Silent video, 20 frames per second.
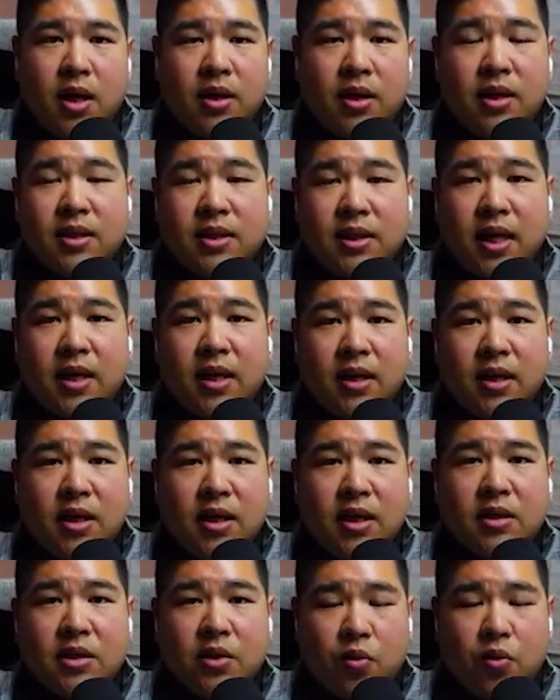And then second
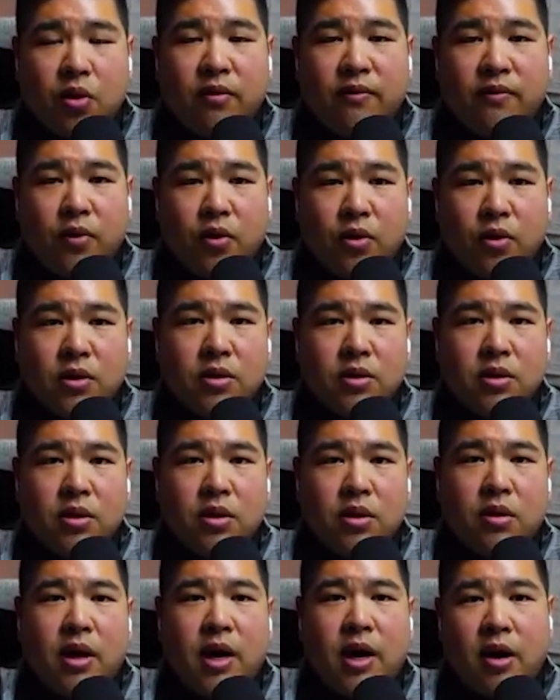is the workforce.
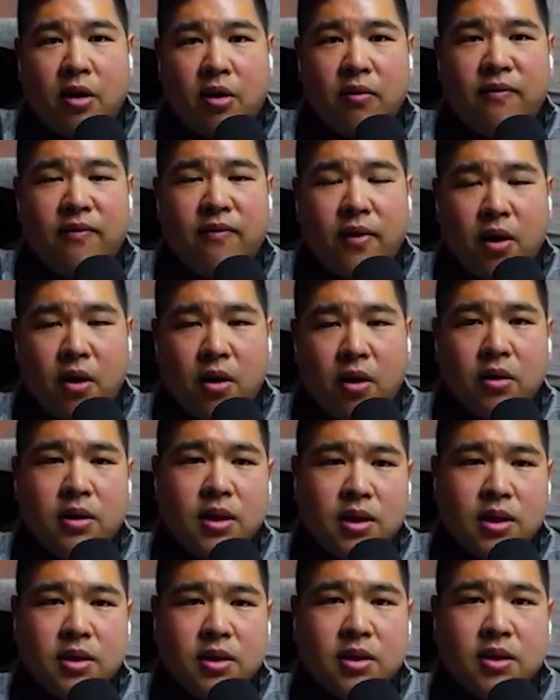You know, how far
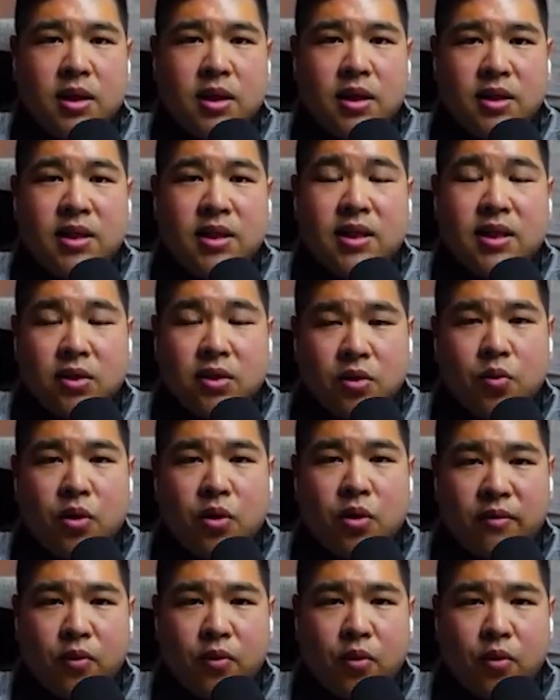does a skilled
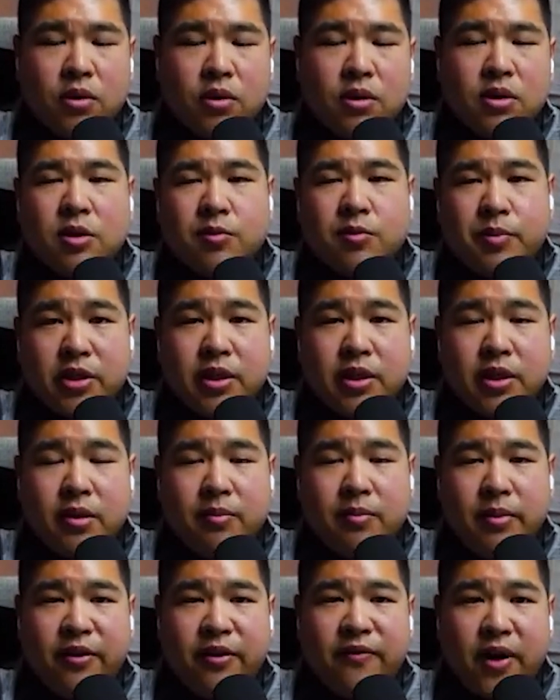workforce, especially
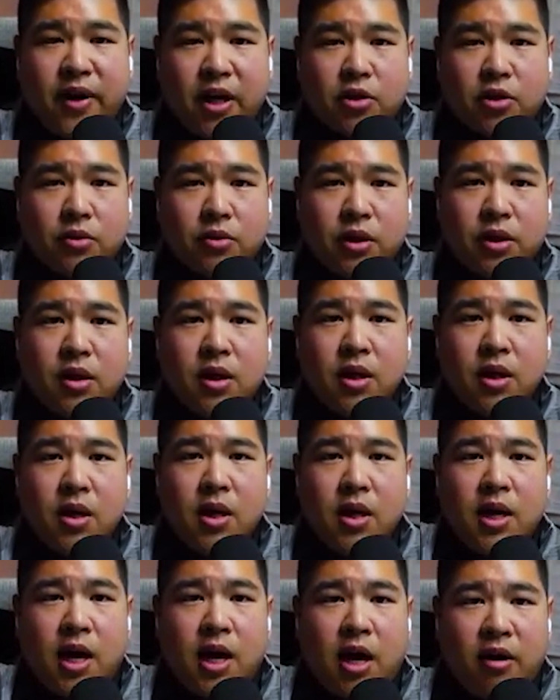in manufacturing,
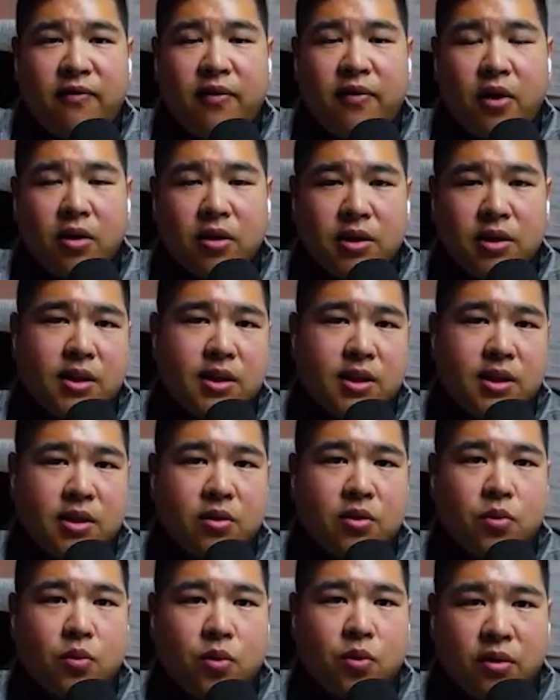how far is the
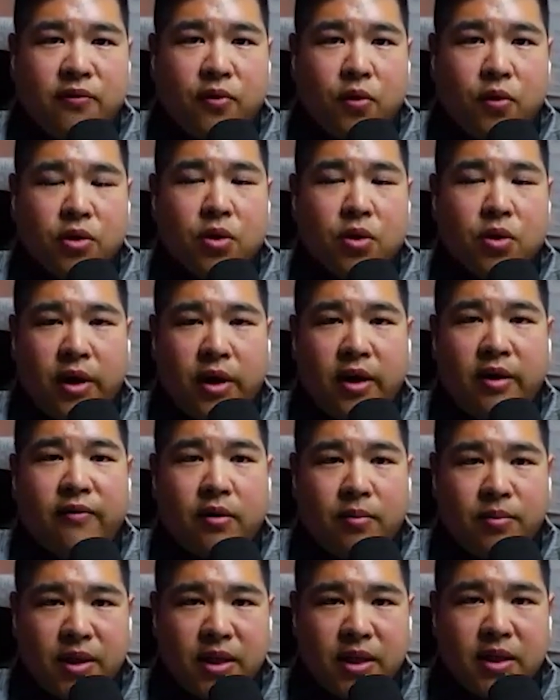skilled workforce away
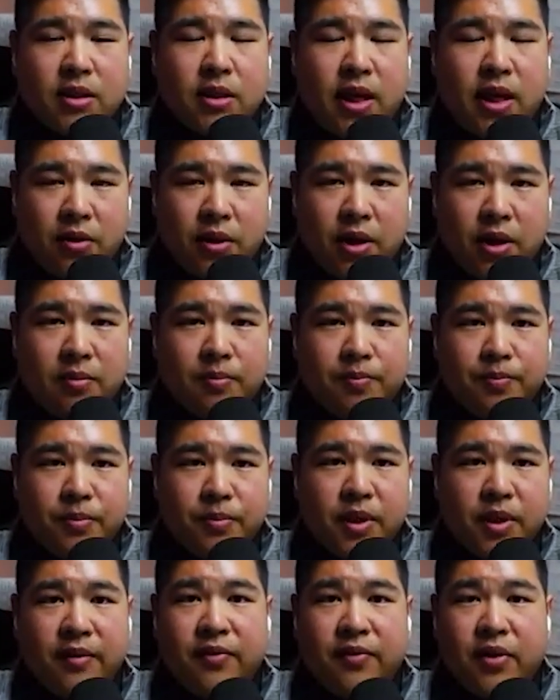from this area?
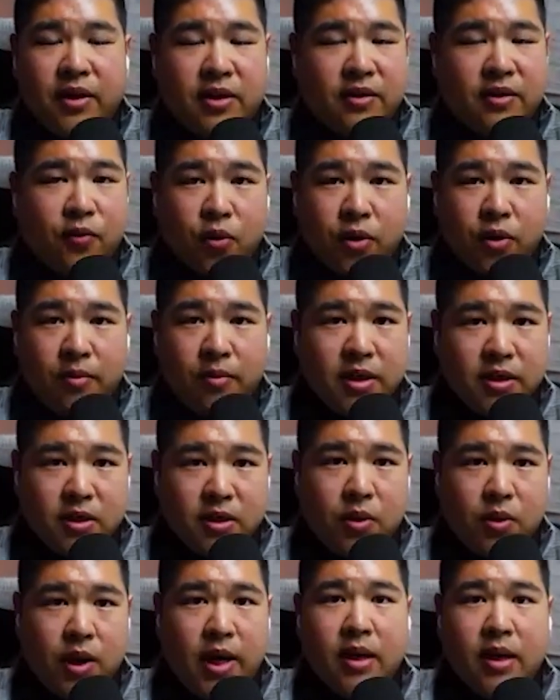If it's 40
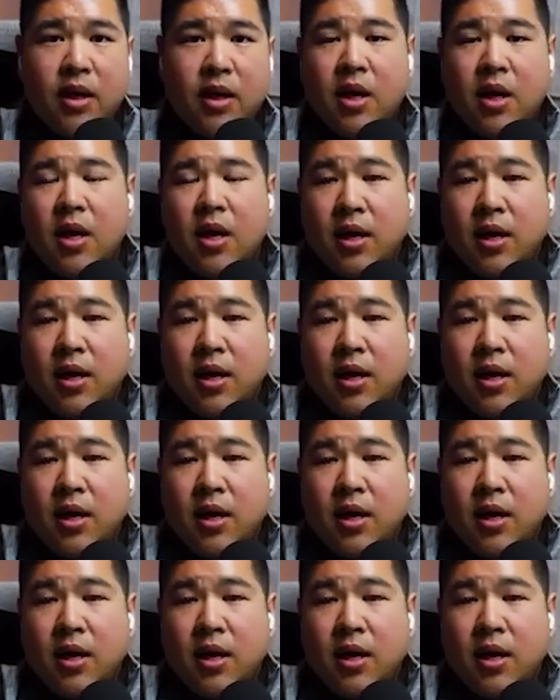minutes away,